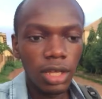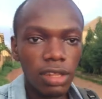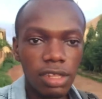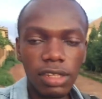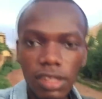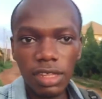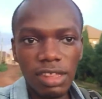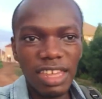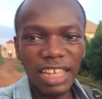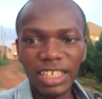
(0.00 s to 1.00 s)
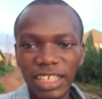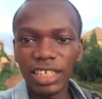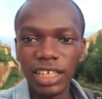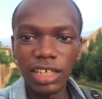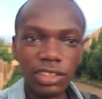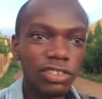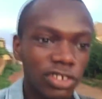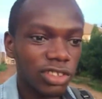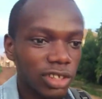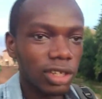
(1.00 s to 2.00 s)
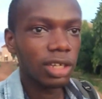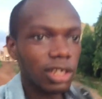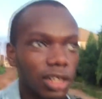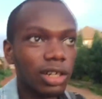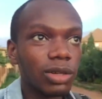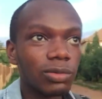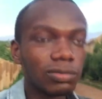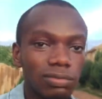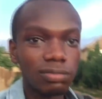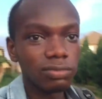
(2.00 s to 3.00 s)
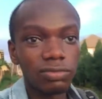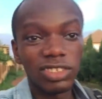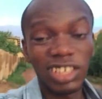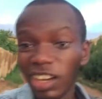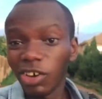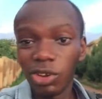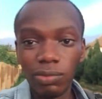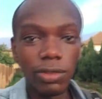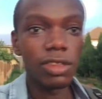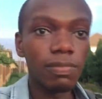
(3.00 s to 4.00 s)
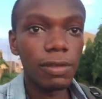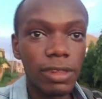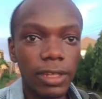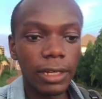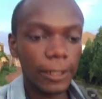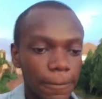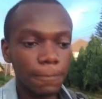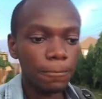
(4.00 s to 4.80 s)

citizens can engage with the economies, basically.